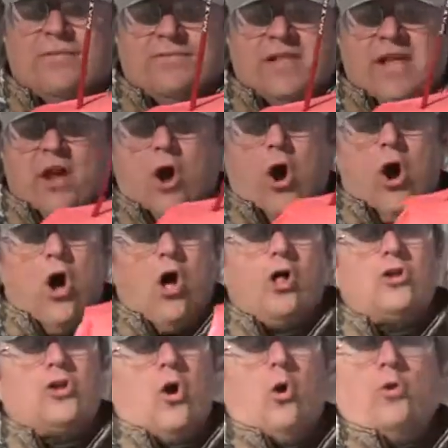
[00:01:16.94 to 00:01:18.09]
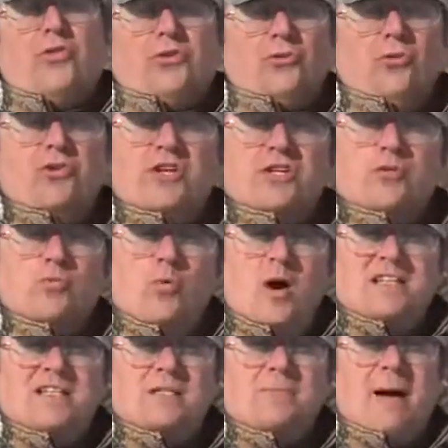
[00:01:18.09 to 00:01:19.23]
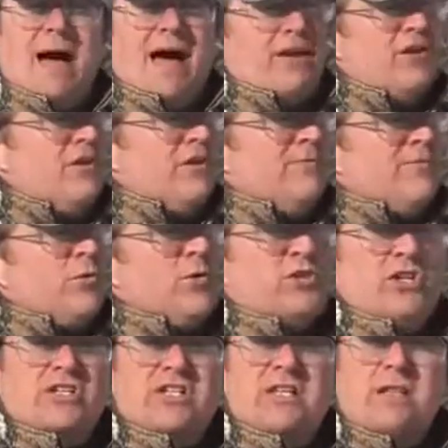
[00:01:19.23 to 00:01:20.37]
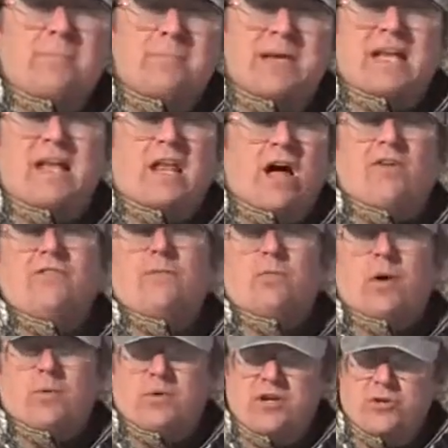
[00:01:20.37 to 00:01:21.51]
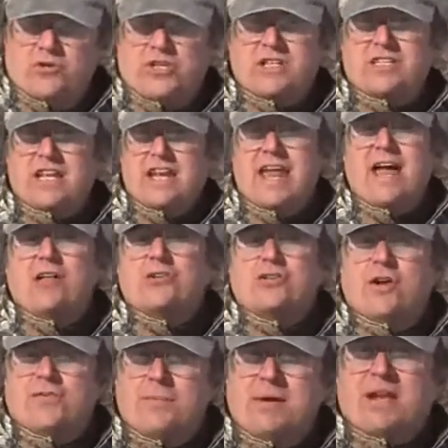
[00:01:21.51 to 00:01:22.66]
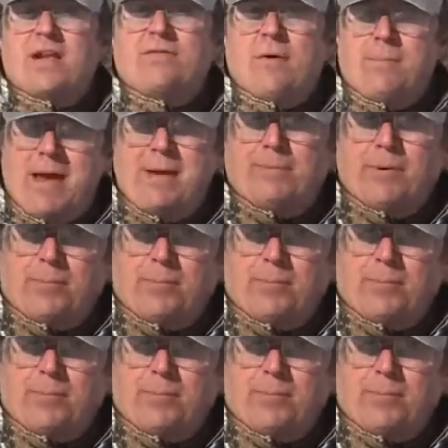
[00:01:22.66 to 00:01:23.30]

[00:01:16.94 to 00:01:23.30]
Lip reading: they all go through this one spot, which is in the middle of what we used as an analogy of the middle of a paper